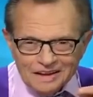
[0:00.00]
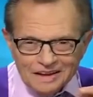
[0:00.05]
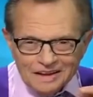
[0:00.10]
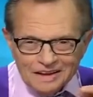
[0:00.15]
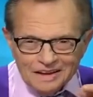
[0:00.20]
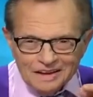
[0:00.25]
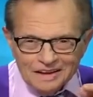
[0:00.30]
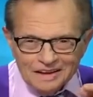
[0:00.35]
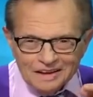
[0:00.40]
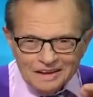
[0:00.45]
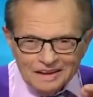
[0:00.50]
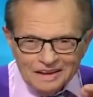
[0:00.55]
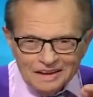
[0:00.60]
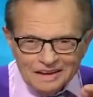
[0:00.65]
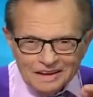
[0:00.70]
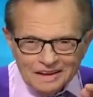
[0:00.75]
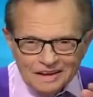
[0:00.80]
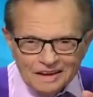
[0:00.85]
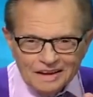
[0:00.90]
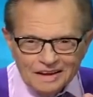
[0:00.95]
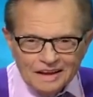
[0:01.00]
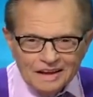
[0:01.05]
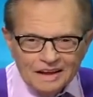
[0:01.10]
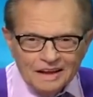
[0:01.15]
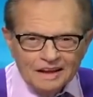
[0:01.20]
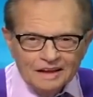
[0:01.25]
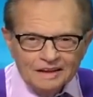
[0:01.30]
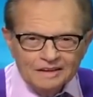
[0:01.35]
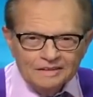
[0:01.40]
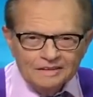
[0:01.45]

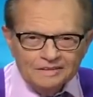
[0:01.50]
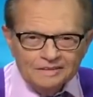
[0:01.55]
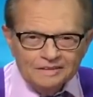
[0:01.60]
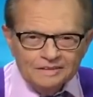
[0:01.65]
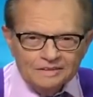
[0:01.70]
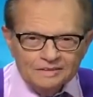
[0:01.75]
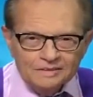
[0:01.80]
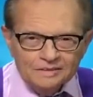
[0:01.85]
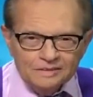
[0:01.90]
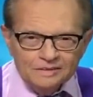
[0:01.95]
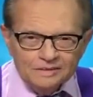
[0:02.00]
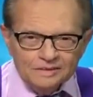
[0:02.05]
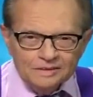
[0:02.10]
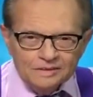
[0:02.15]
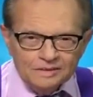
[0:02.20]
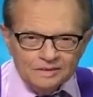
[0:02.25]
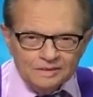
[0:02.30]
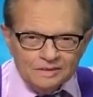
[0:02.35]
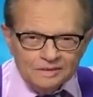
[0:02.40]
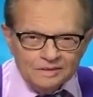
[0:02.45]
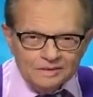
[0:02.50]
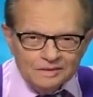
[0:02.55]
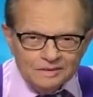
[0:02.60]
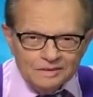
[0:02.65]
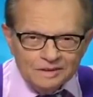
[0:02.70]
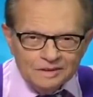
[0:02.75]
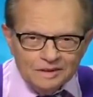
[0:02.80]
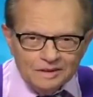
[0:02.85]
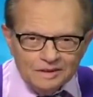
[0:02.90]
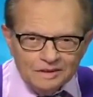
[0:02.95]

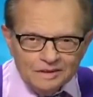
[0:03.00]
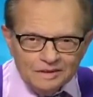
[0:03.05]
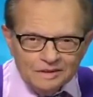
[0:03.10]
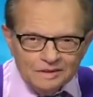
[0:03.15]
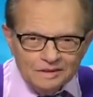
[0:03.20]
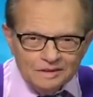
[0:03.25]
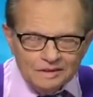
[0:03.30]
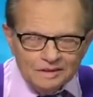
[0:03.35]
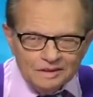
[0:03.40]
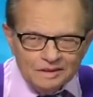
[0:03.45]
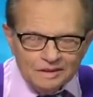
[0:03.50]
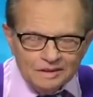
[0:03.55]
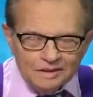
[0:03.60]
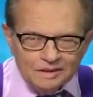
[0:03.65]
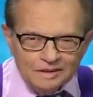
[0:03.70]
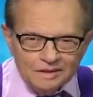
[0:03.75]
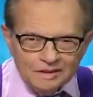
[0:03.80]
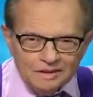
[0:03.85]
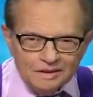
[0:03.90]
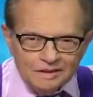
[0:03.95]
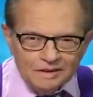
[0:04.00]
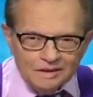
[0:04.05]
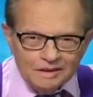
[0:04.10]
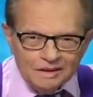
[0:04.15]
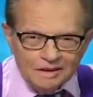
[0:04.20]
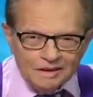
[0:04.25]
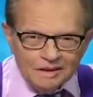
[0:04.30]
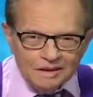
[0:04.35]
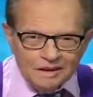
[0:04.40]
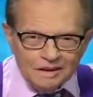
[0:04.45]

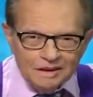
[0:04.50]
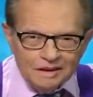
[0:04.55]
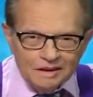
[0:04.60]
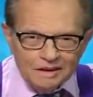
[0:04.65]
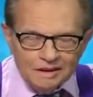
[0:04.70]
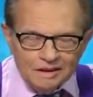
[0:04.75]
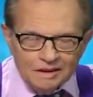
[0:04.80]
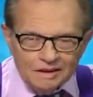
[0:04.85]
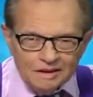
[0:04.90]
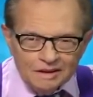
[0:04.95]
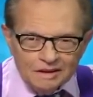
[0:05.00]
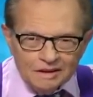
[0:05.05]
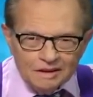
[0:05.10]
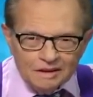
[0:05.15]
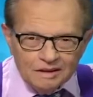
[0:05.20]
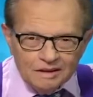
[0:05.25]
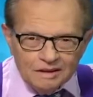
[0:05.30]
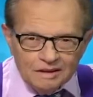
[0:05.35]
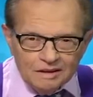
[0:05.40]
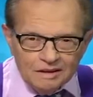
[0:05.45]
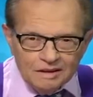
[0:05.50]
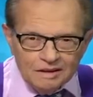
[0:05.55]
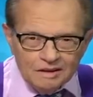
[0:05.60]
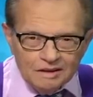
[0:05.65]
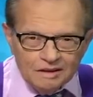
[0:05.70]
(not speaking)